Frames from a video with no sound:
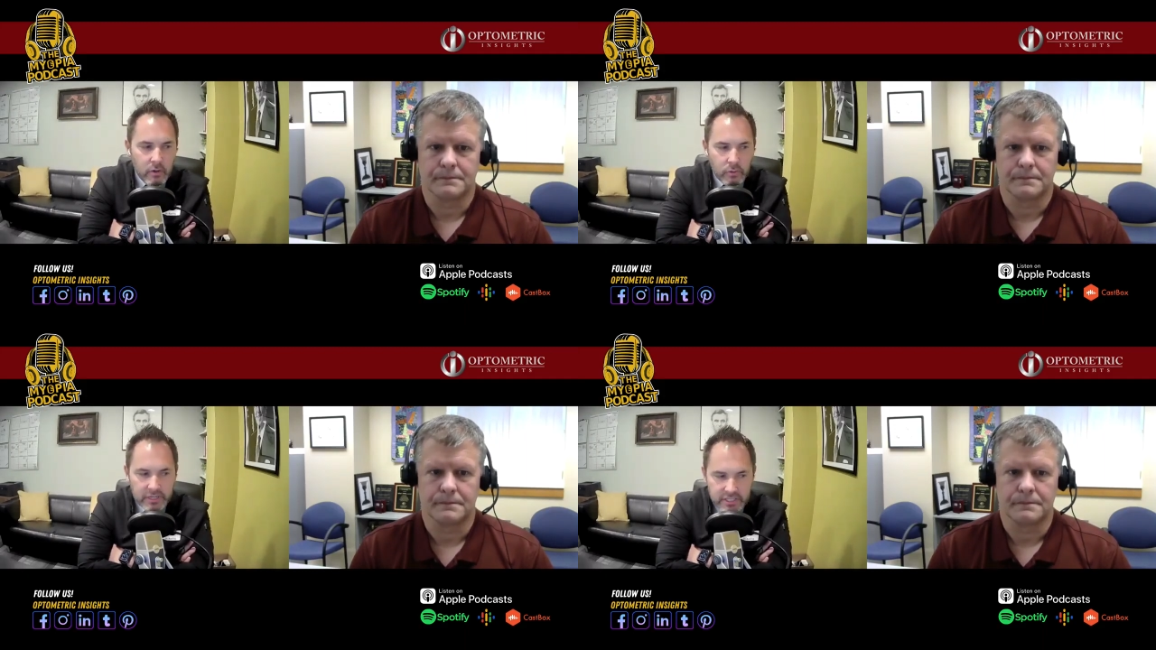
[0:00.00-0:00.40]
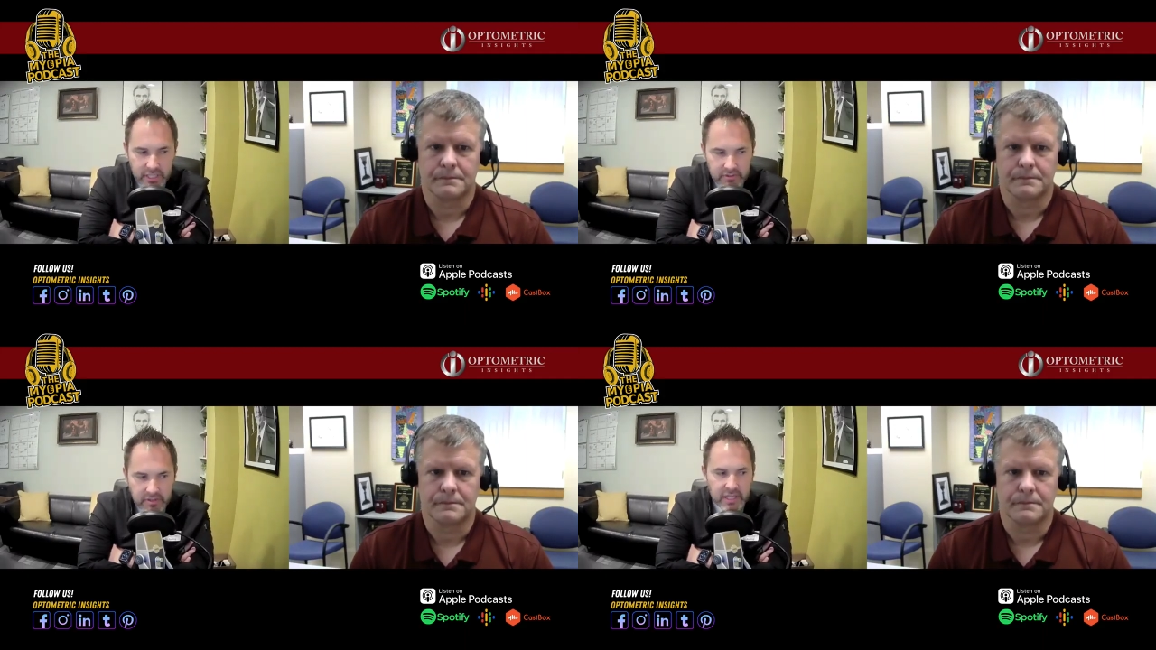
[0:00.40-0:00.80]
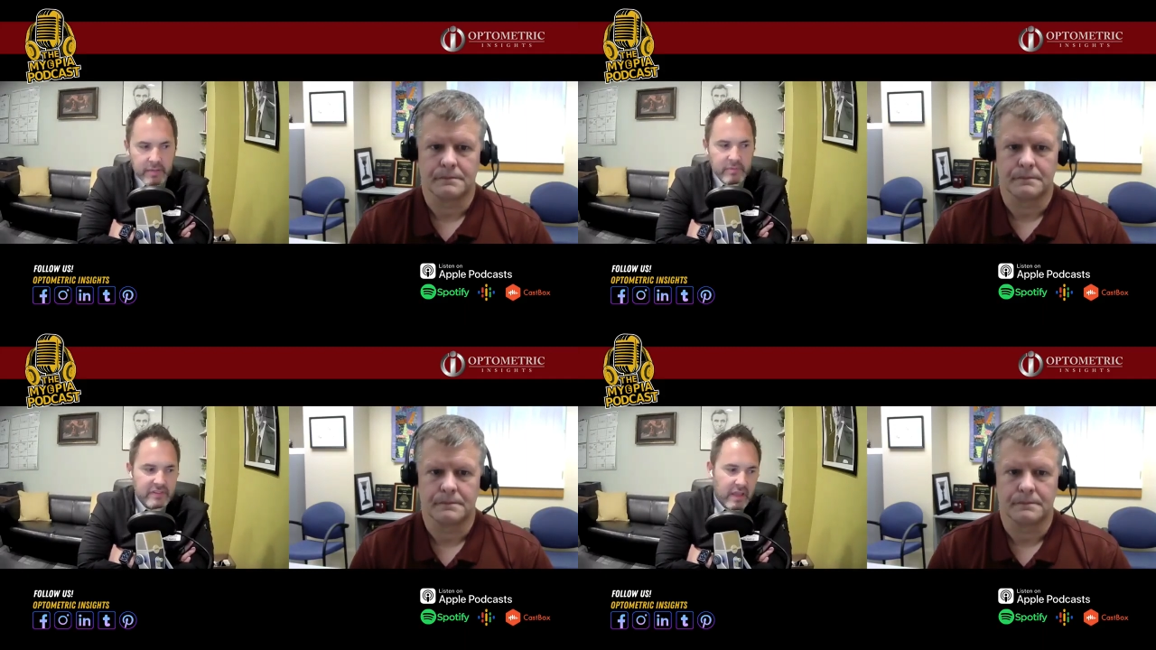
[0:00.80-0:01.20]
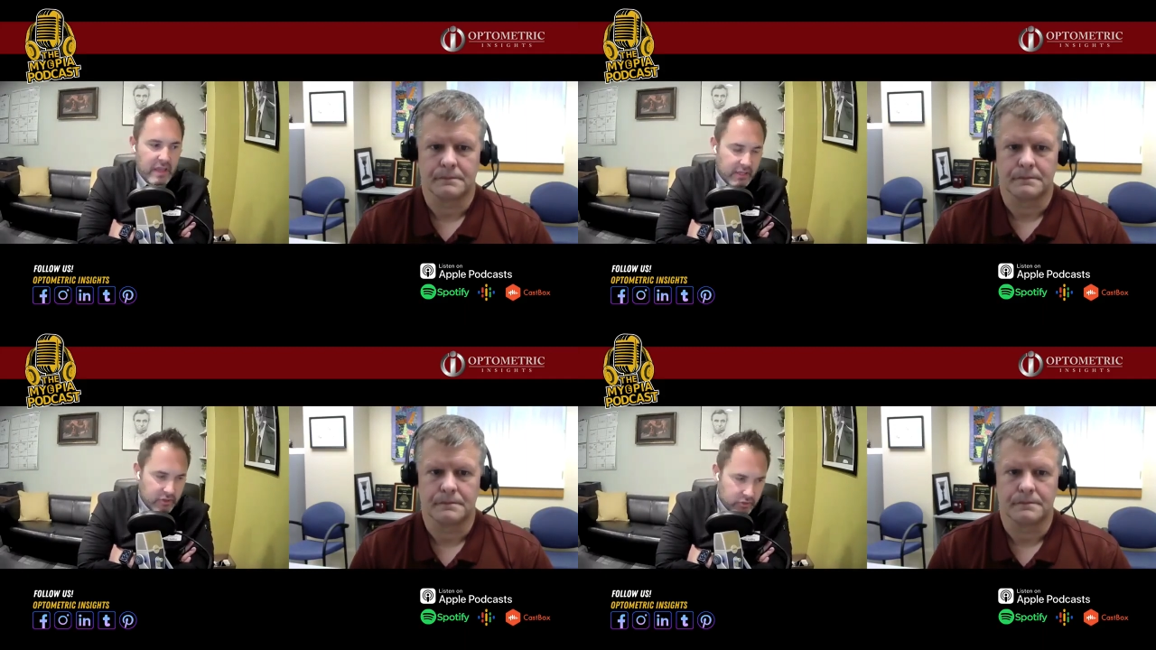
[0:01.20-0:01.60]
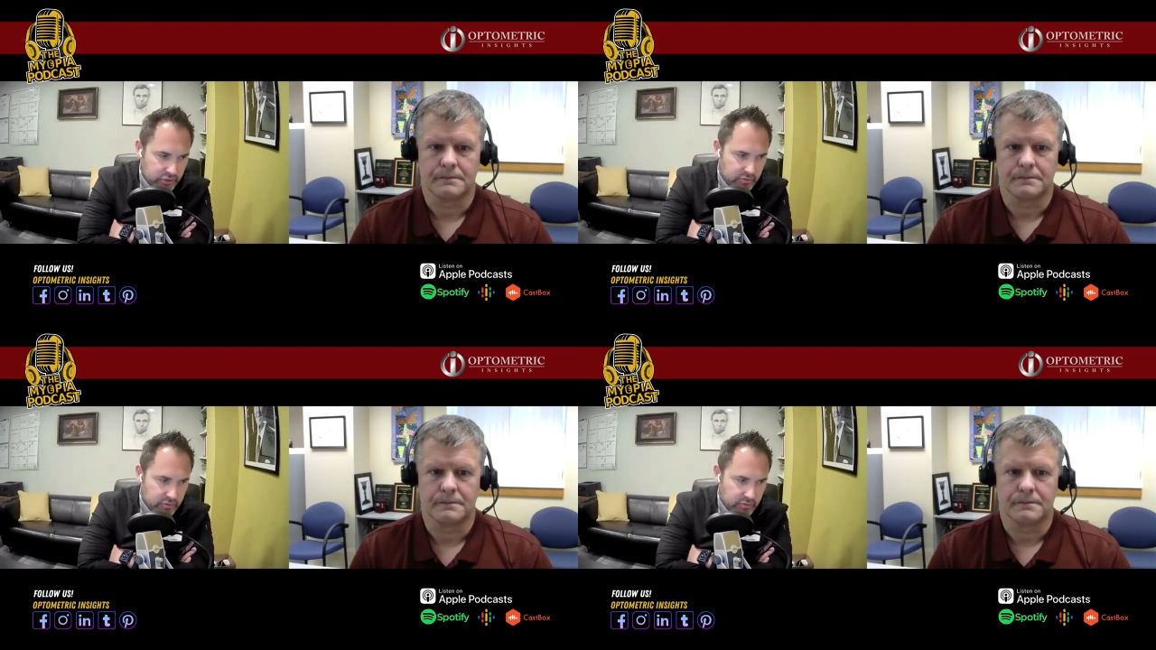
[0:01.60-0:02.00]
Speaker 1: reach out to them and say,
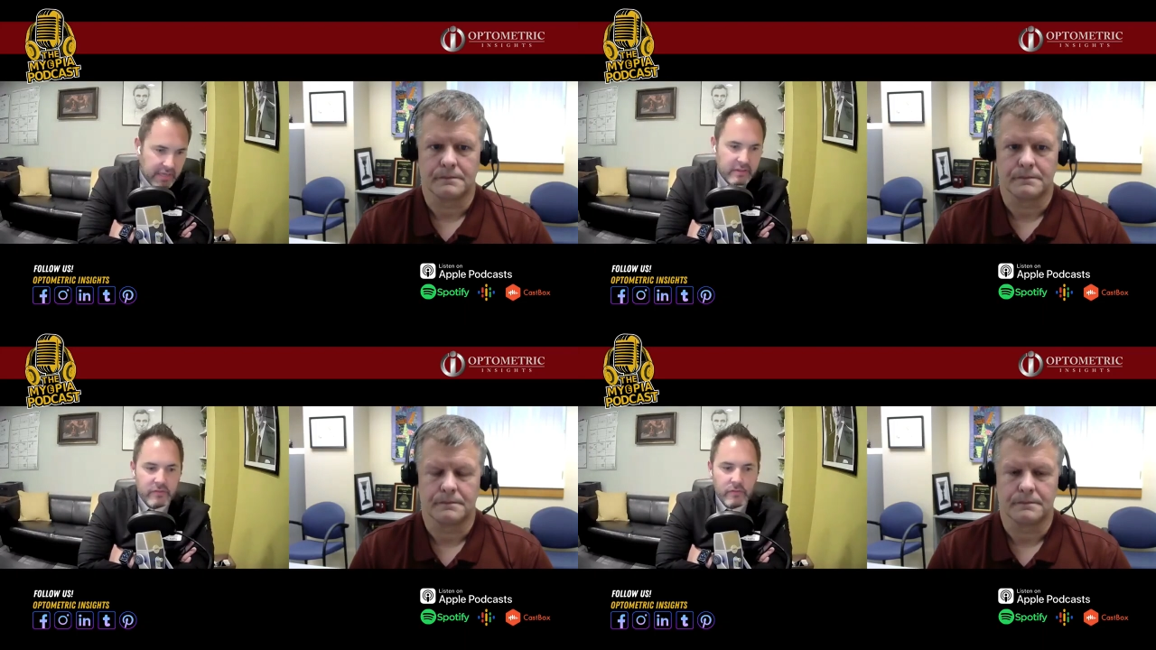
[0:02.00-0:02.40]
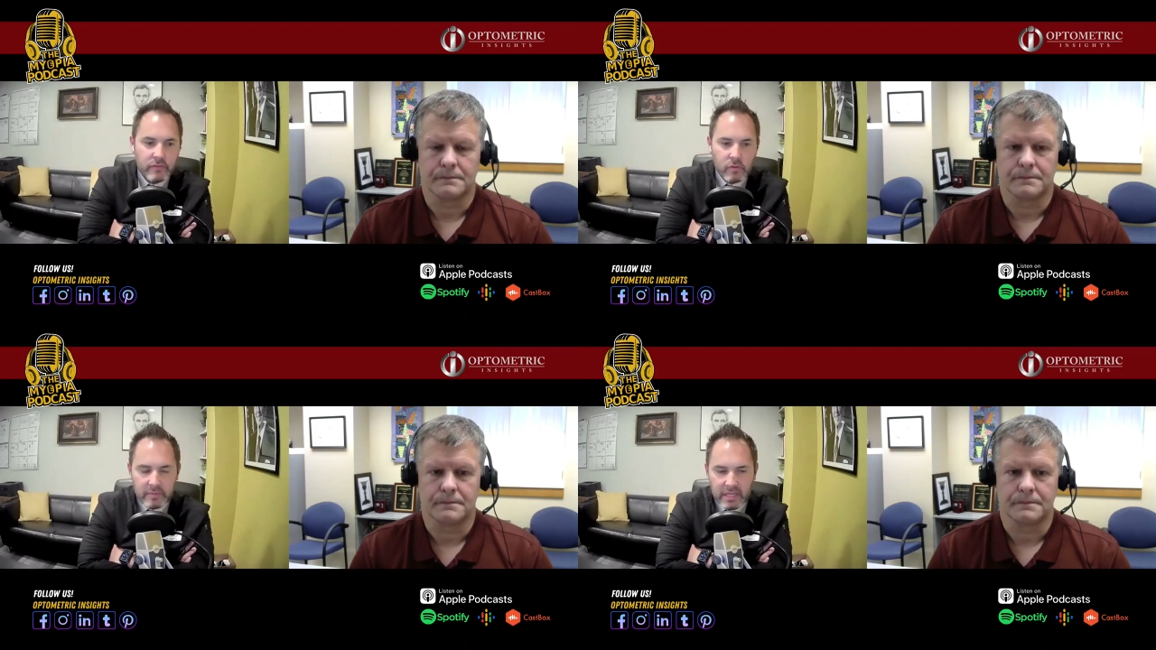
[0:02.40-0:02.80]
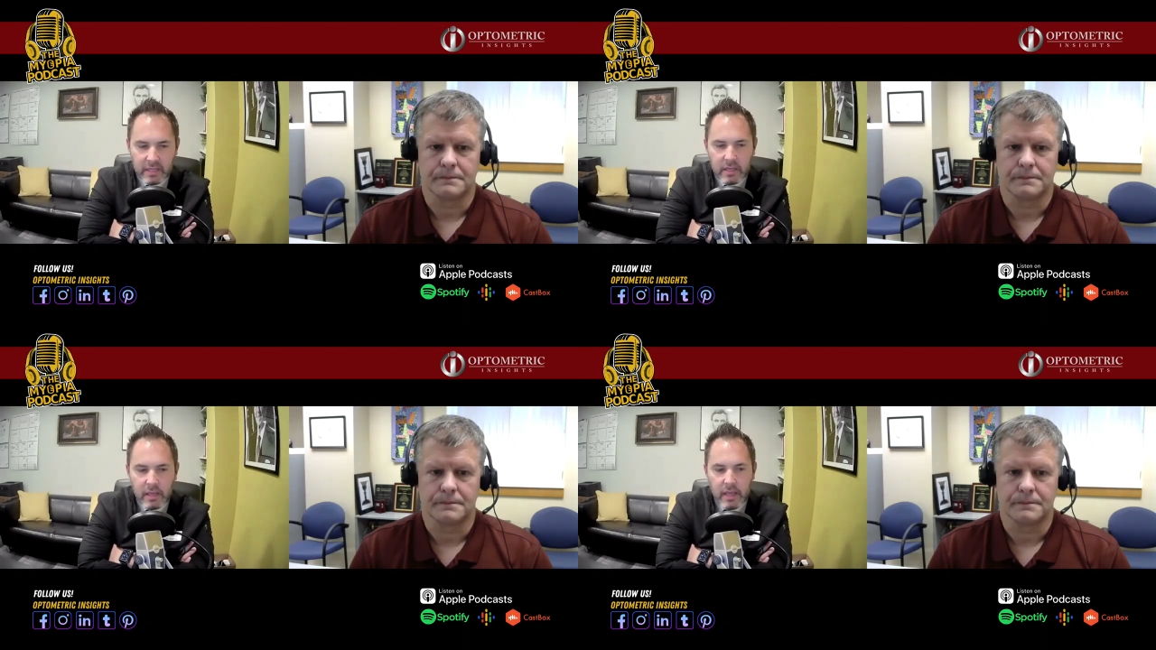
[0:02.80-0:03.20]
"Could you make this for me?"